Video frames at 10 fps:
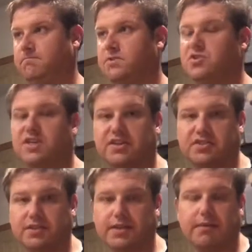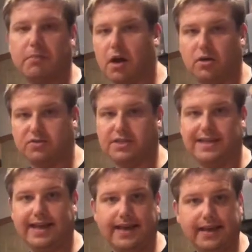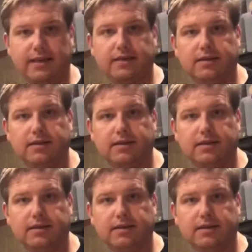6 to 10 miles a day